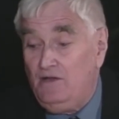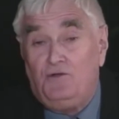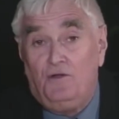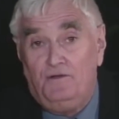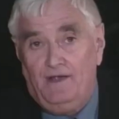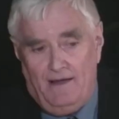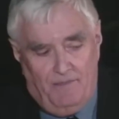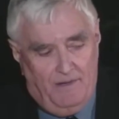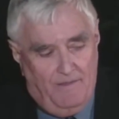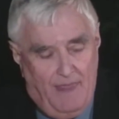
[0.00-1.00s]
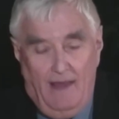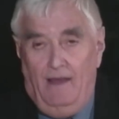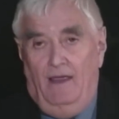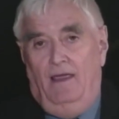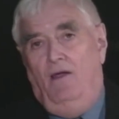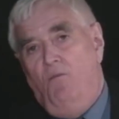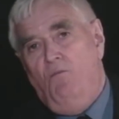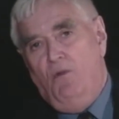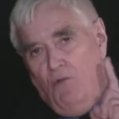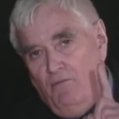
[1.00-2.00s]
turns up.
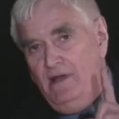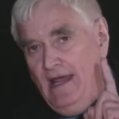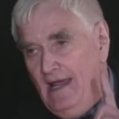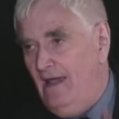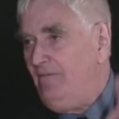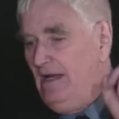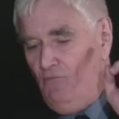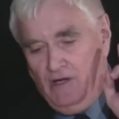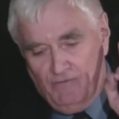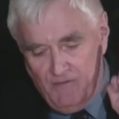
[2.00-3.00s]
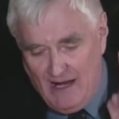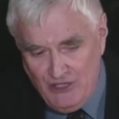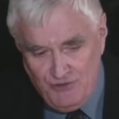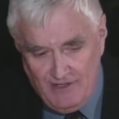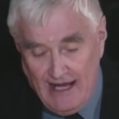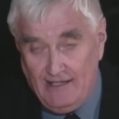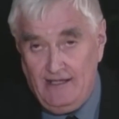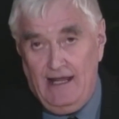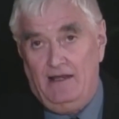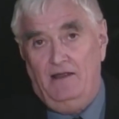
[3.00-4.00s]
But what we have, and I want to remind you again
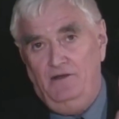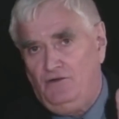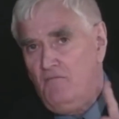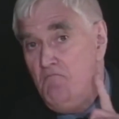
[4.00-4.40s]
and again, these are